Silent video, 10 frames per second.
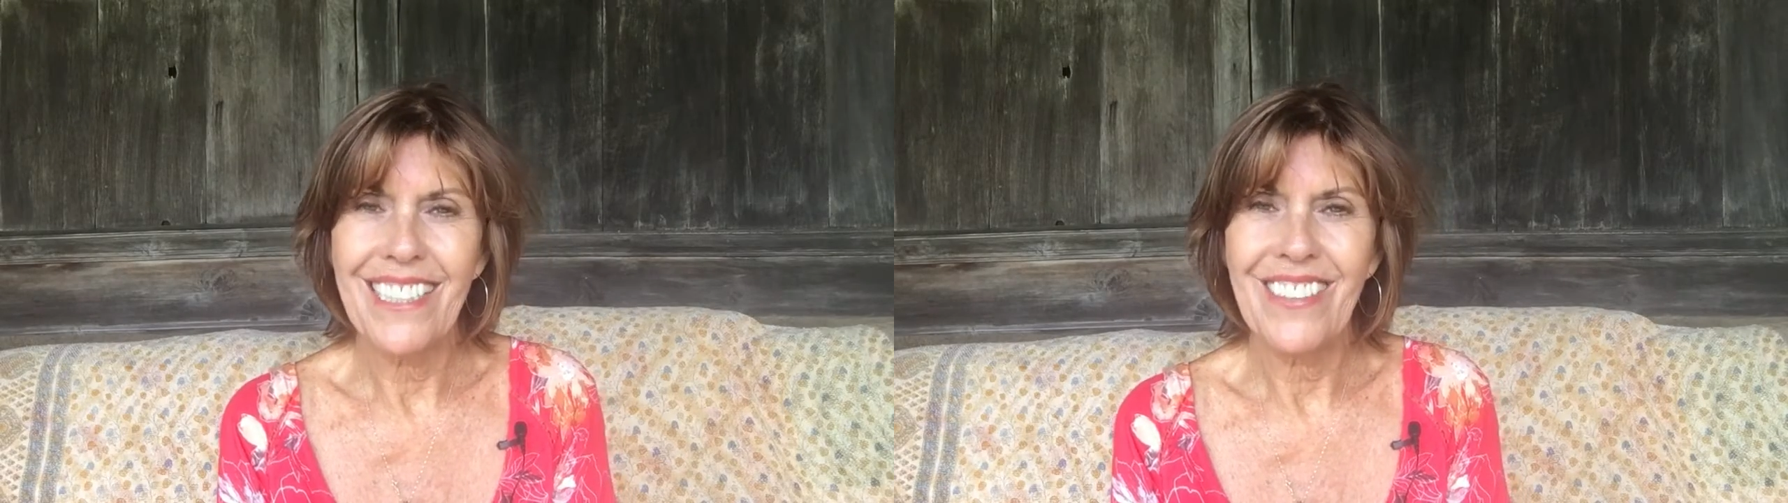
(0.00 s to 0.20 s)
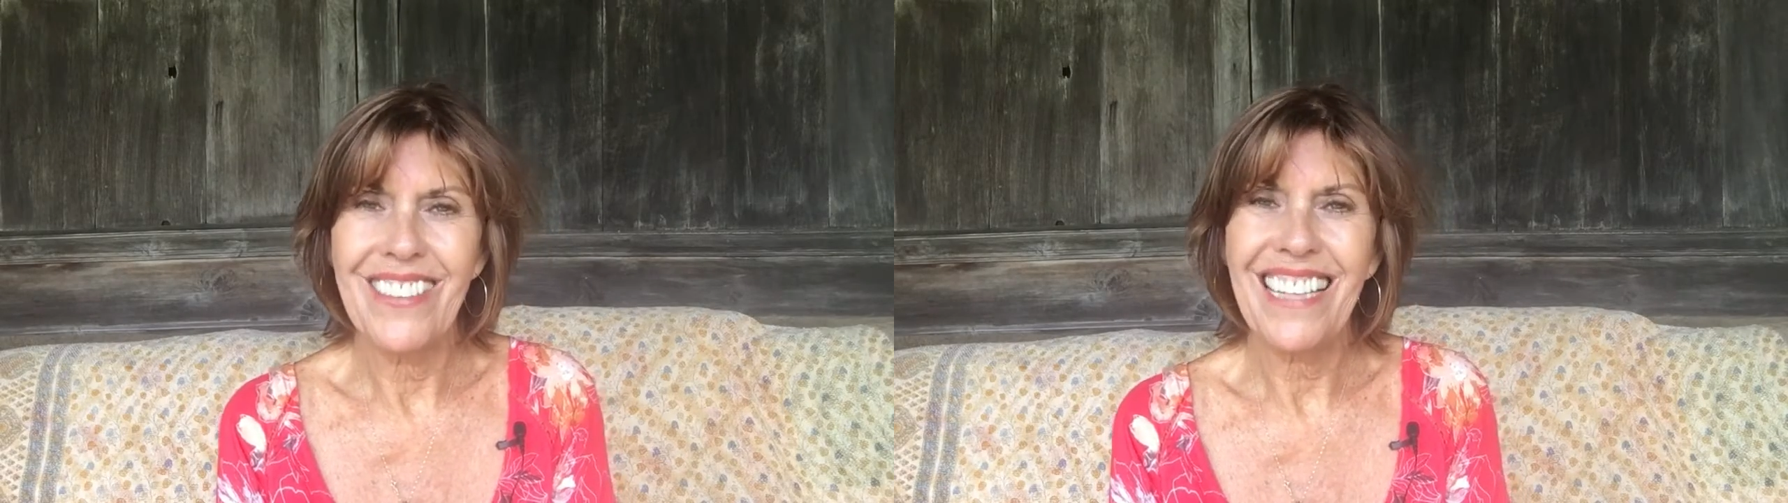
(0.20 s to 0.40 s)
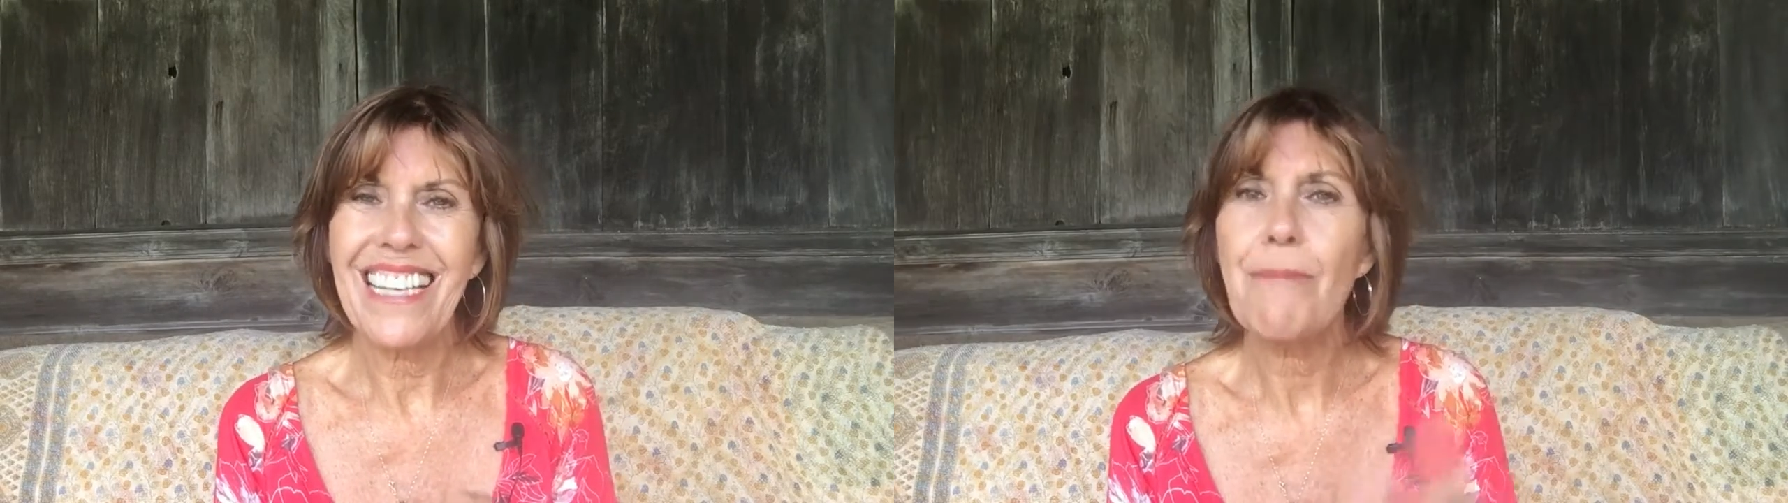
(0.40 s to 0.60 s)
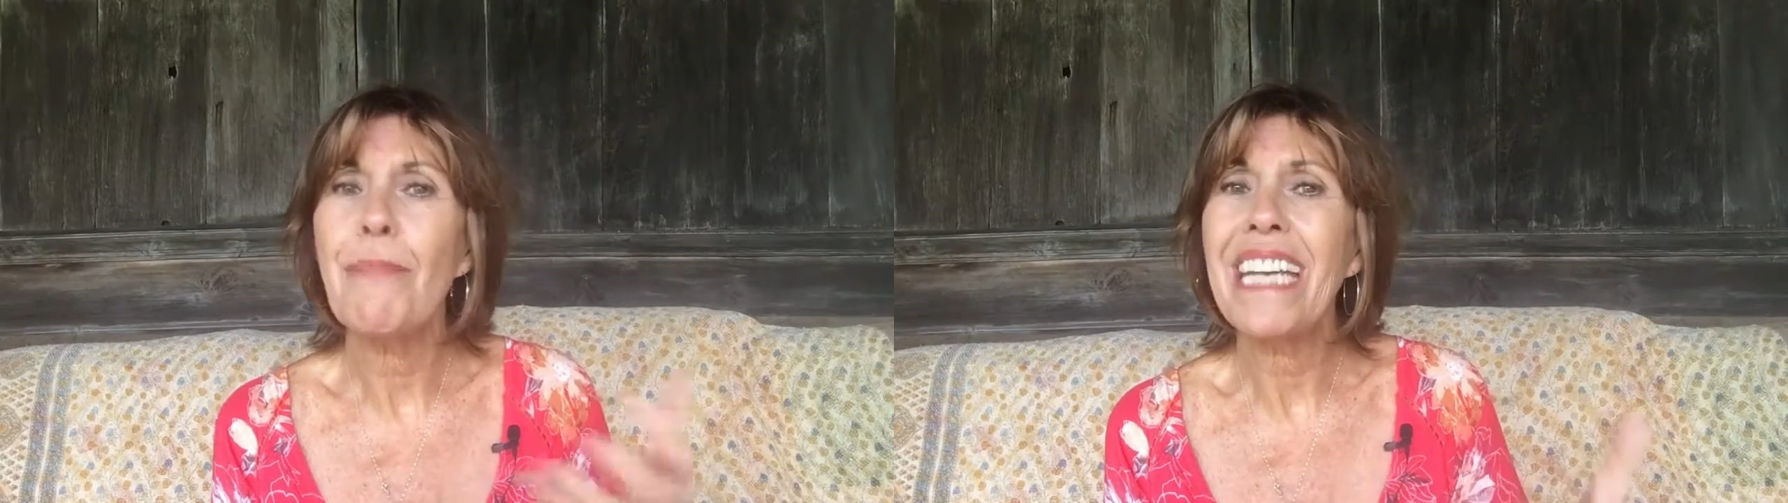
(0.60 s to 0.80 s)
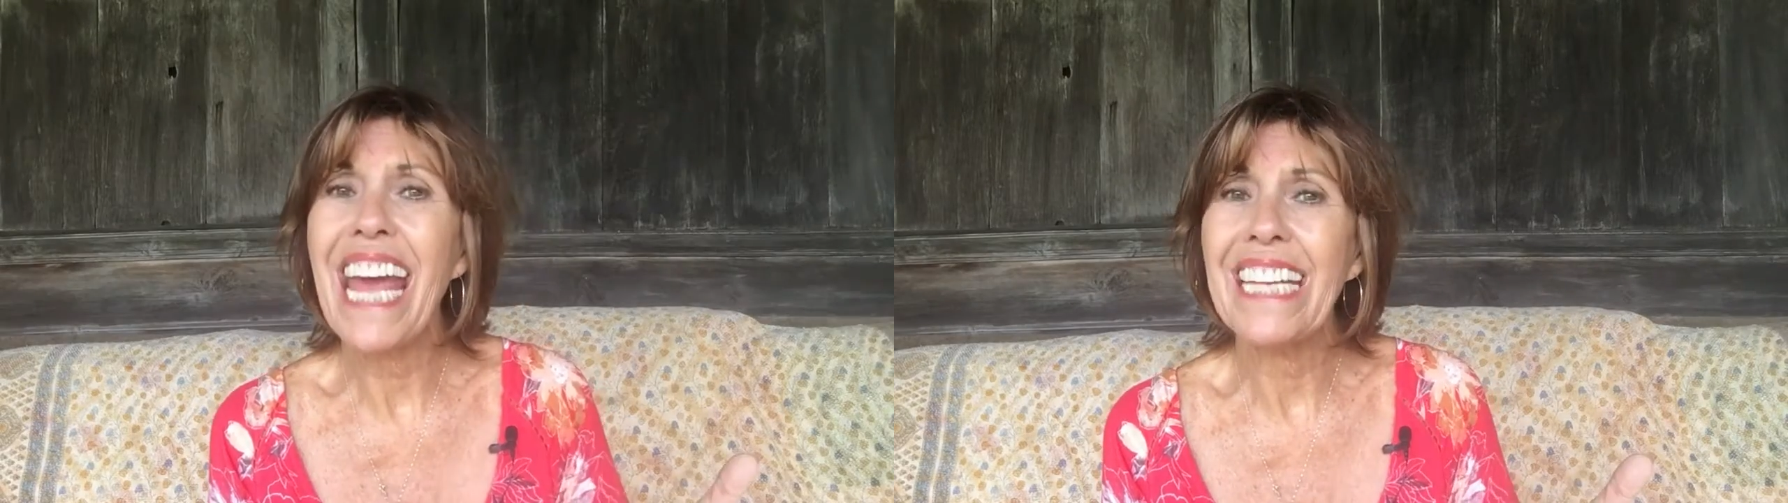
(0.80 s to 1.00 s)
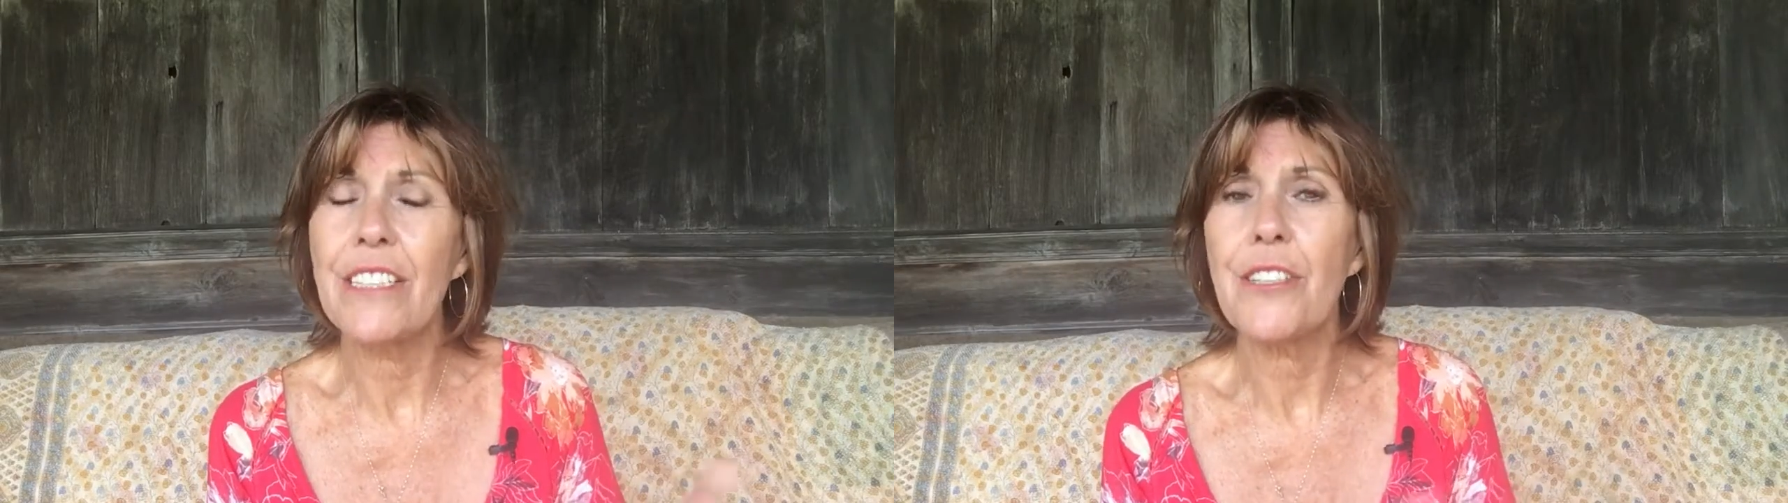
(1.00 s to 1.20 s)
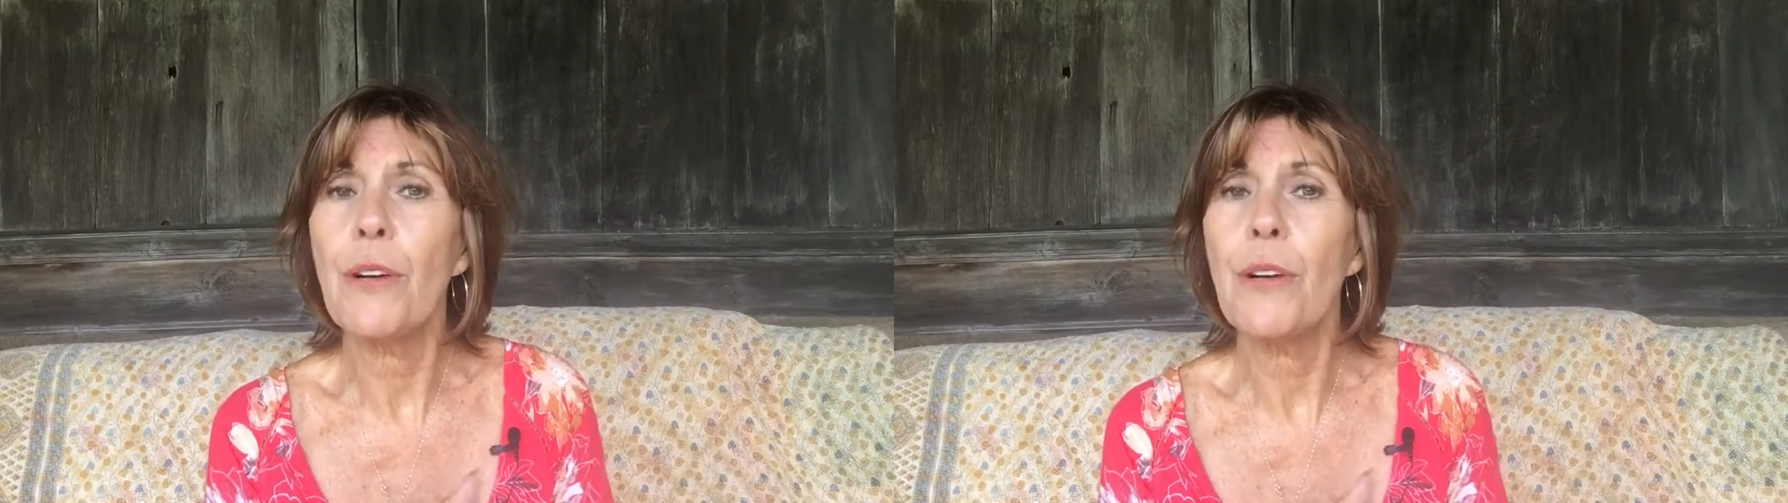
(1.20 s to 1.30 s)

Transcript: not like bananas,